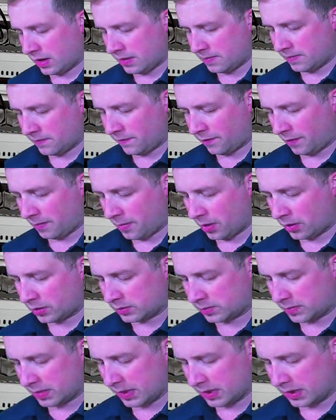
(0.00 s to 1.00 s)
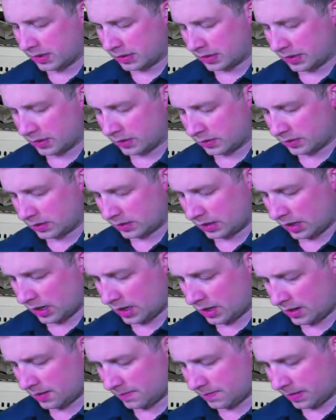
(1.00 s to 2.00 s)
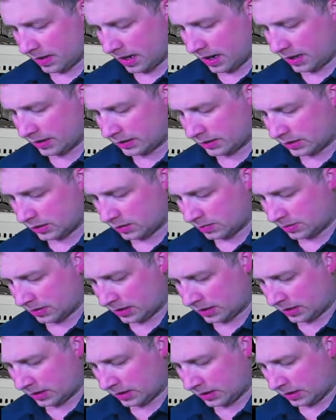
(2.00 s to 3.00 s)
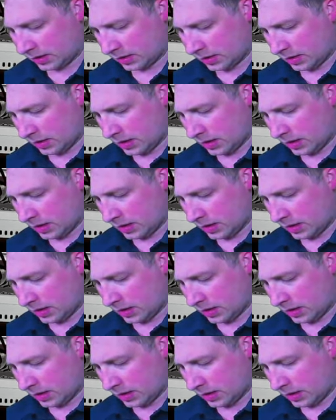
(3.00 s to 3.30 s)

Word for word: and for most PSUs, um, but I stupidly